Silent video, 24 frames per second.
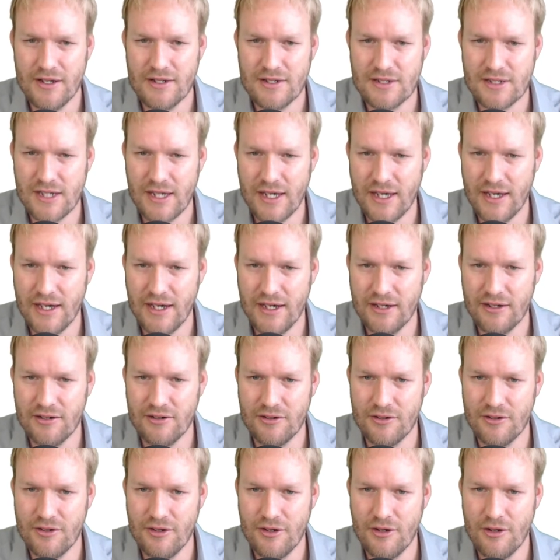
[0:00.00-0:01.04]

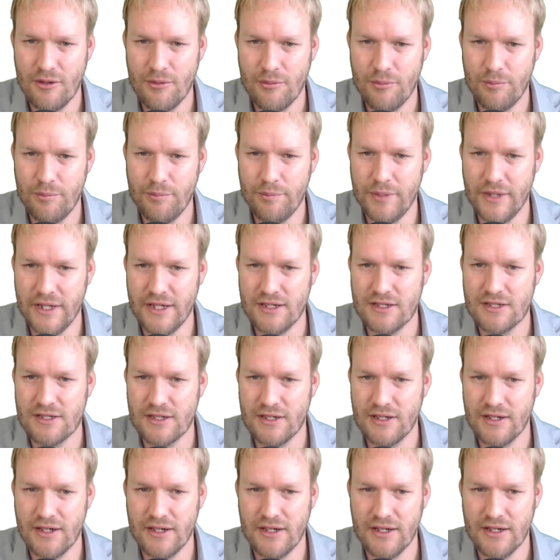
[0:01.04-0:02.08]
tan
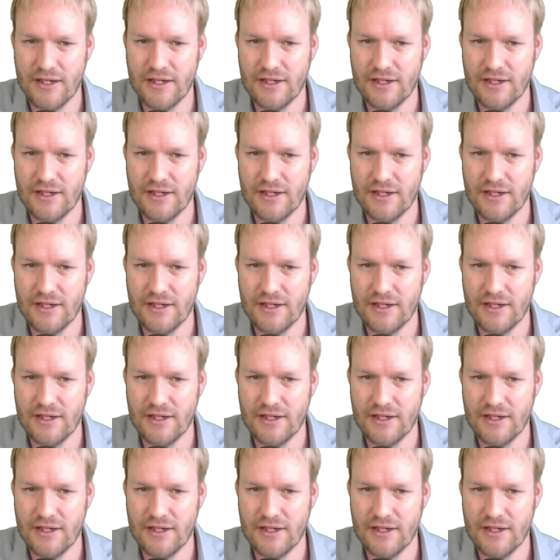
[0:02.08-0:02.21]
beta